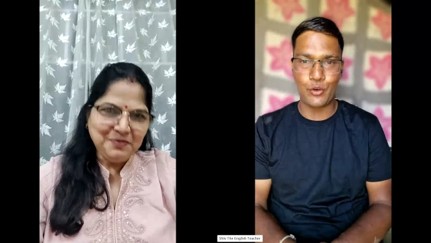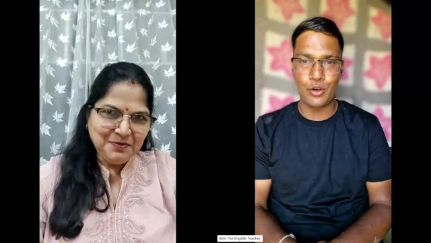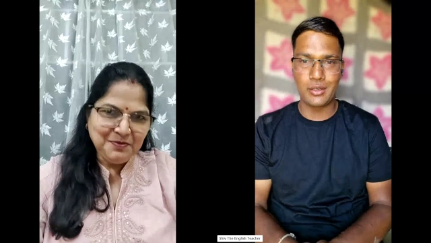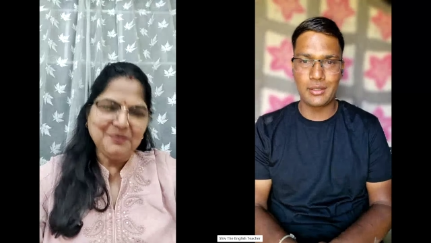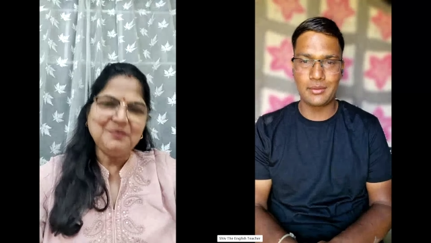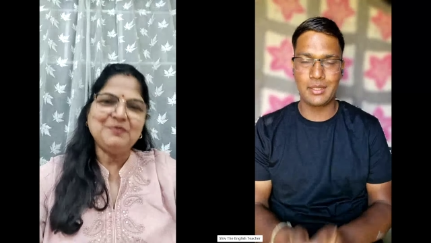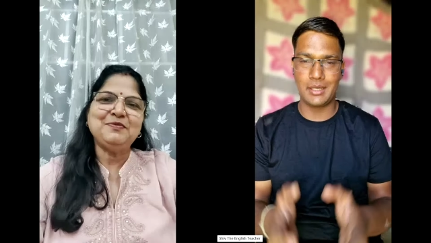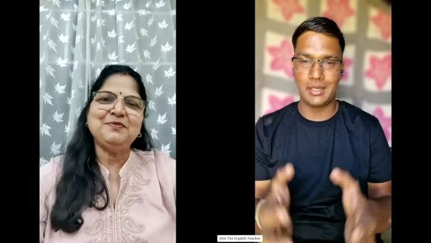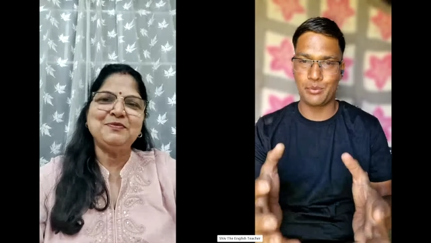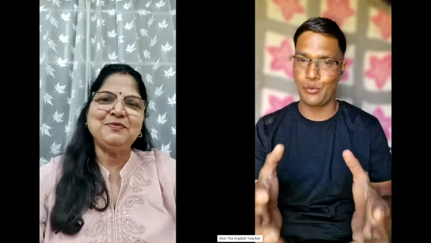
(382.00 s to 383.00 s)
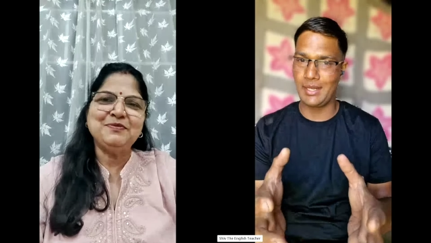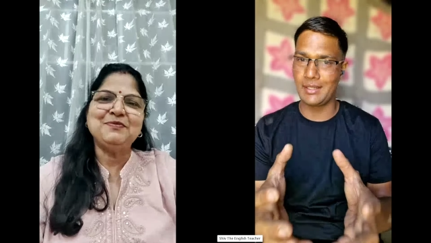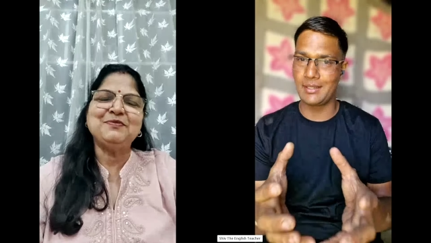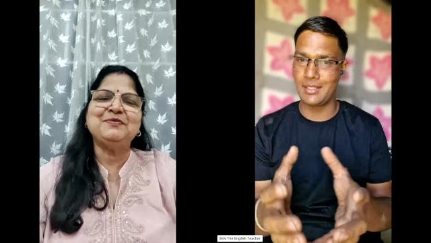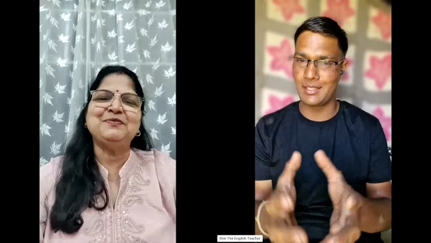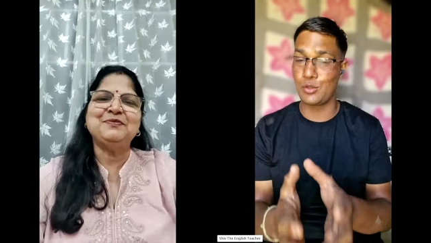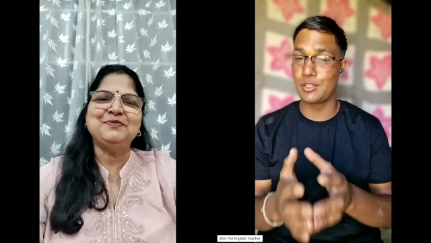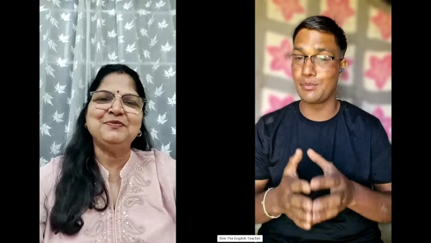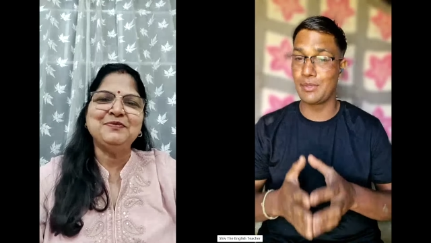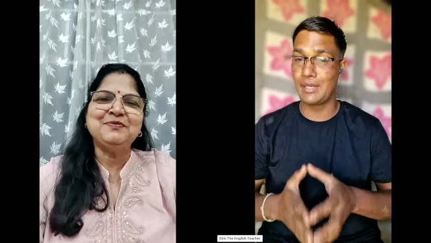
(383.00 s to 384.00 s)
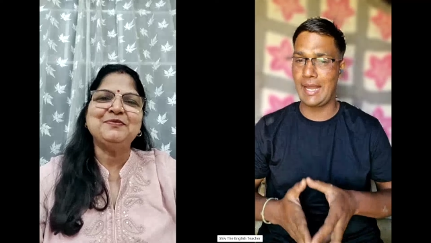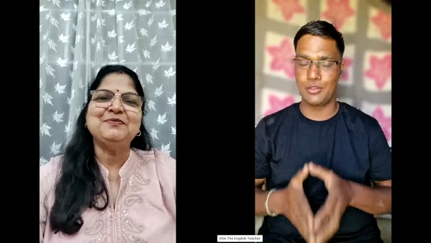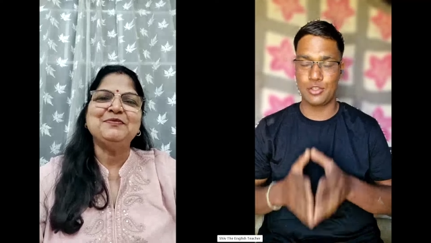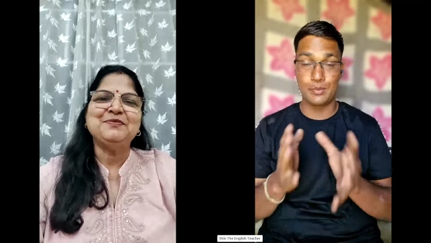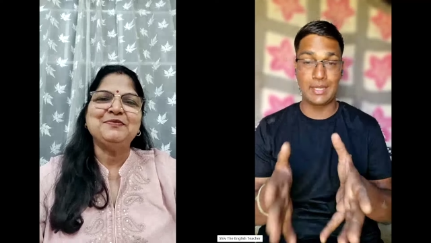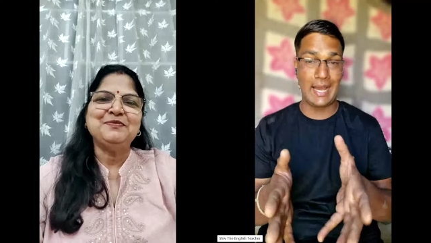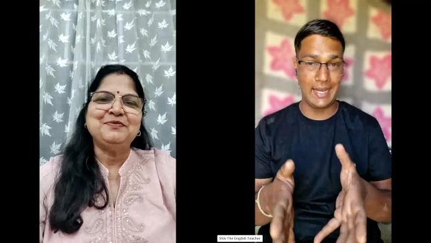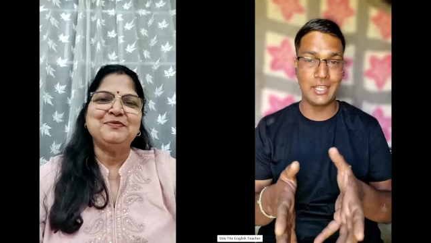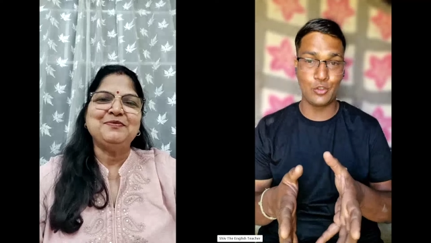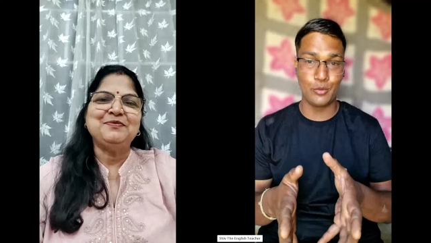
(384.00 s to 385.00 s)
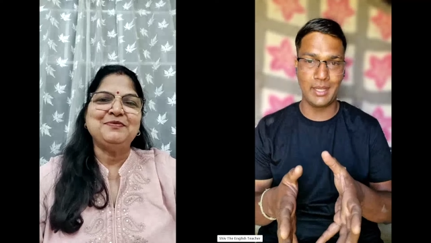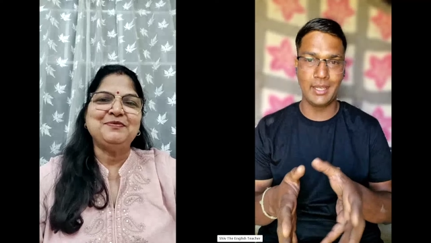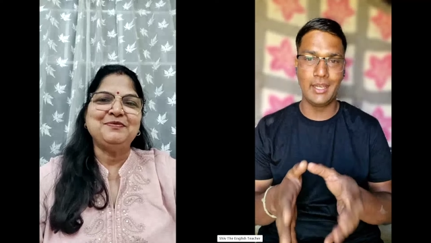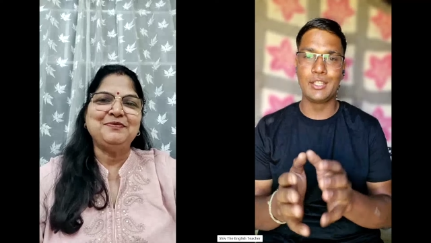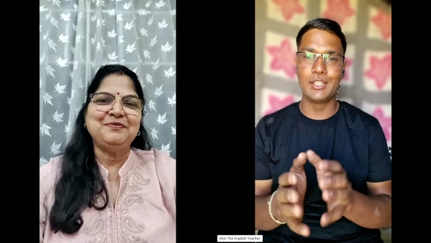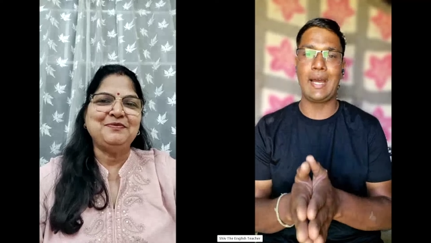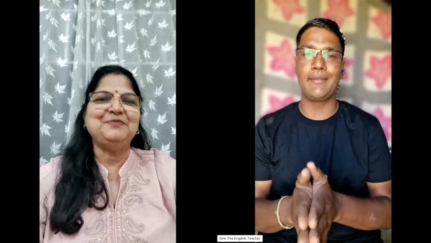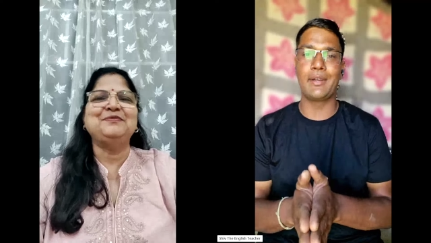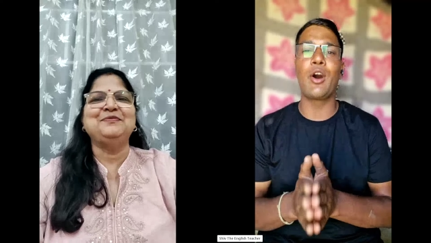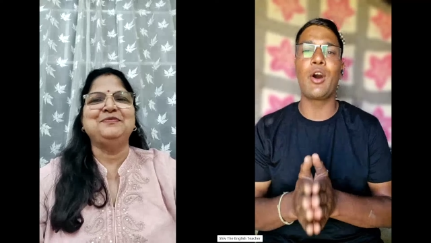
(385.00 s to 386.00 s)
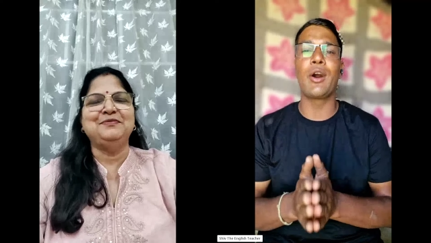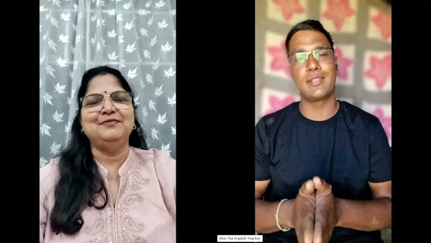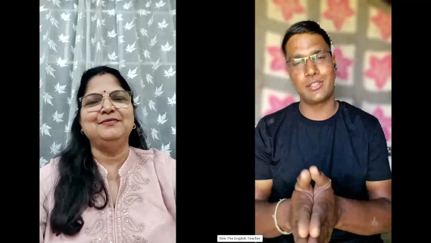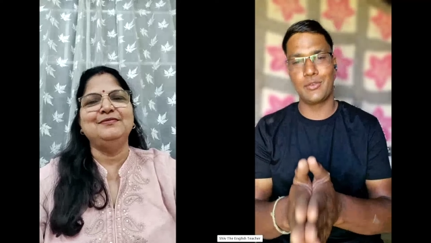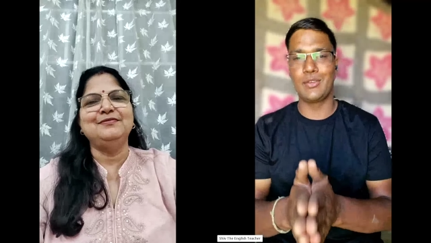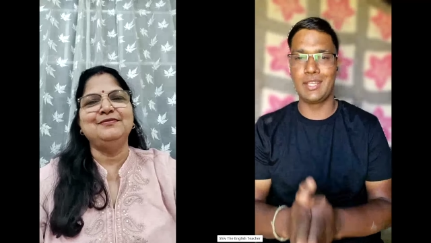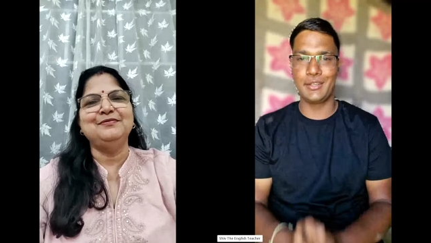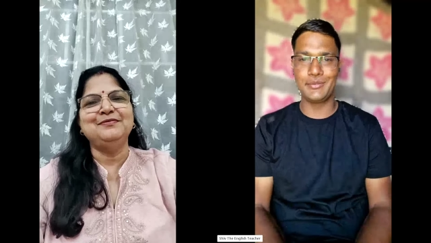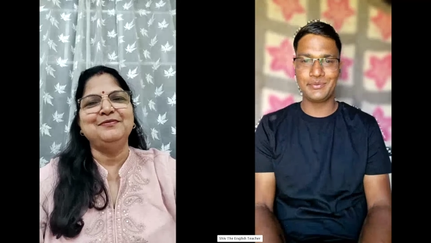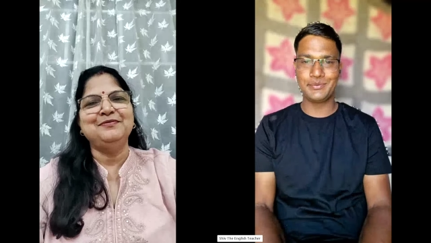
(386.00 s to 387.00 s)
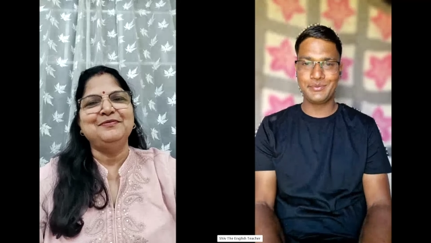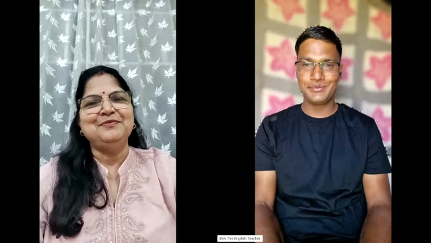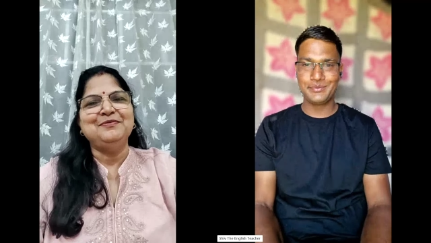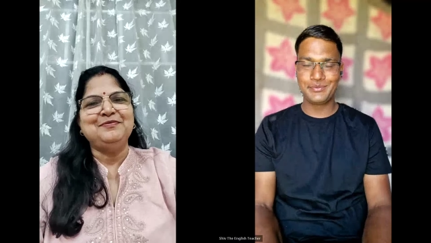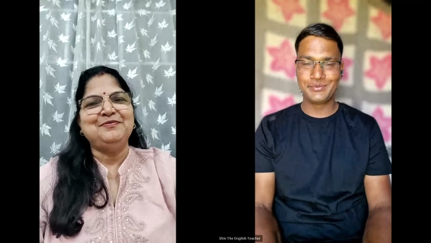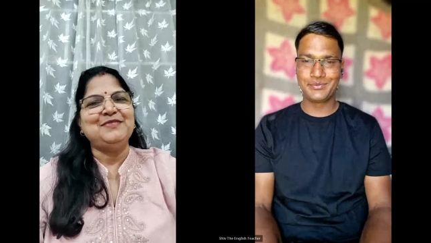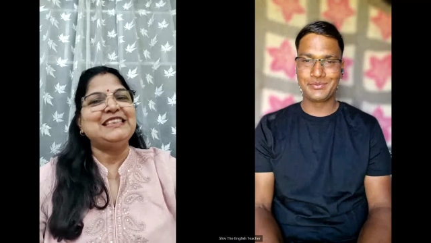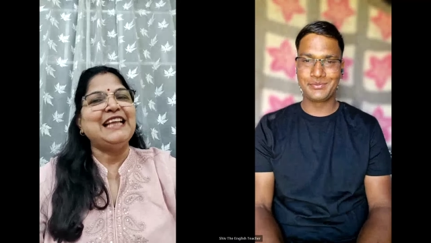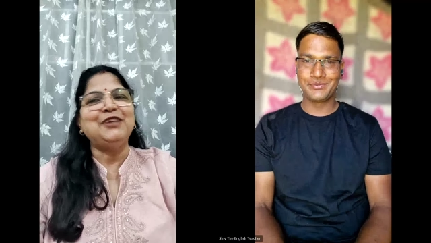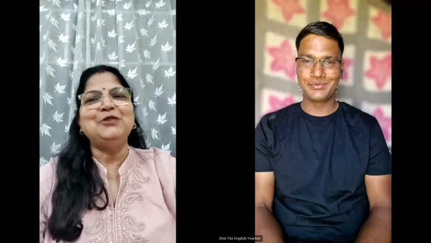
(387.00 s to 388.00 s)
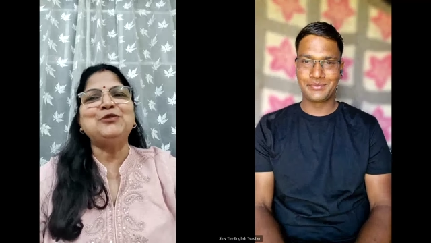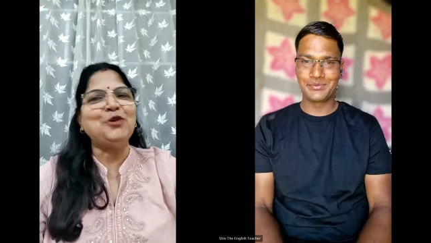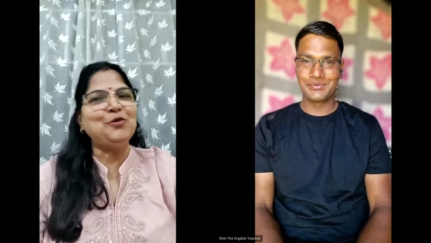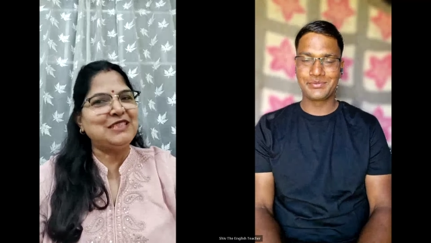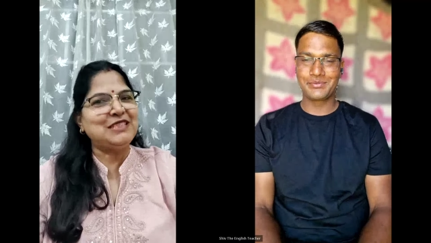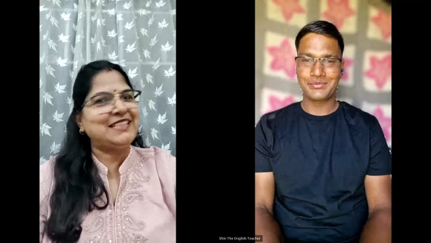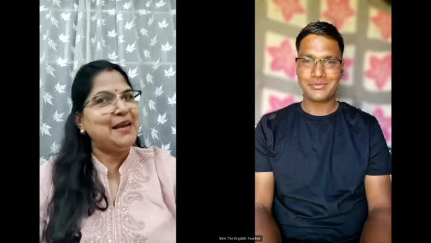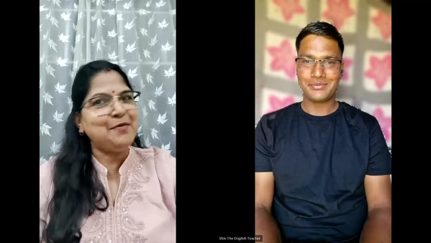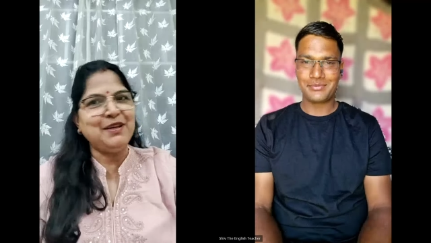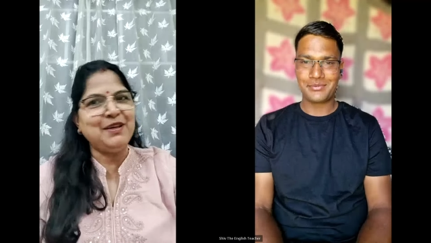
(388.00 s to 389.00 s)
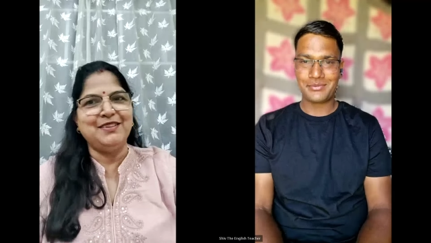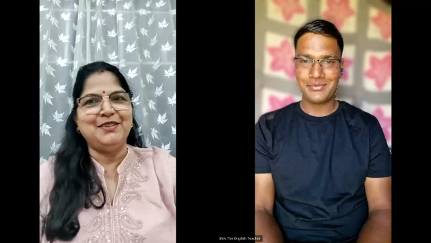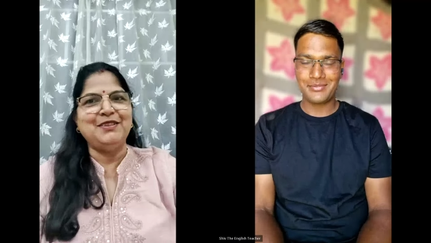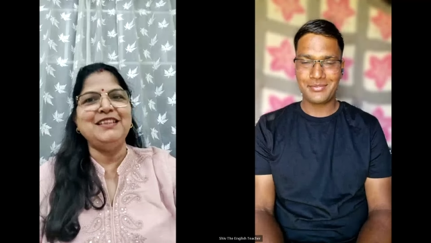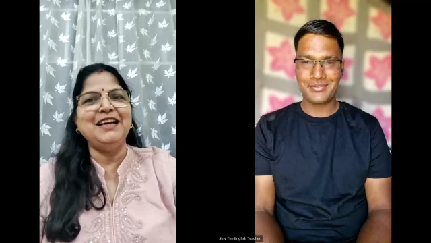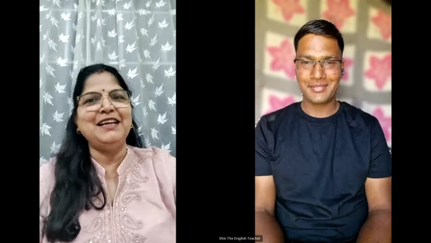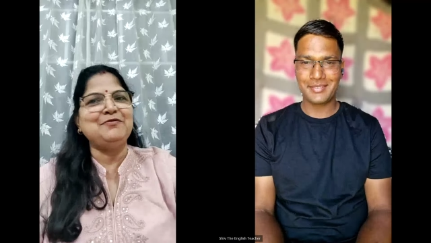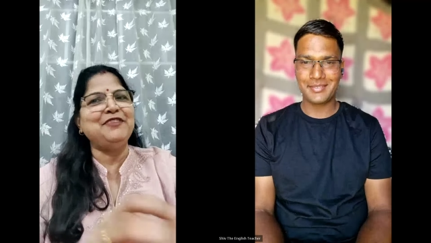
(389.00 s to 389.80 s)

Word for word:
Speaker 1: you for uh, providing this hospital hospitality to me to have a conversation with you.
Speaker 2: Thank you so much. Same here. Yeah,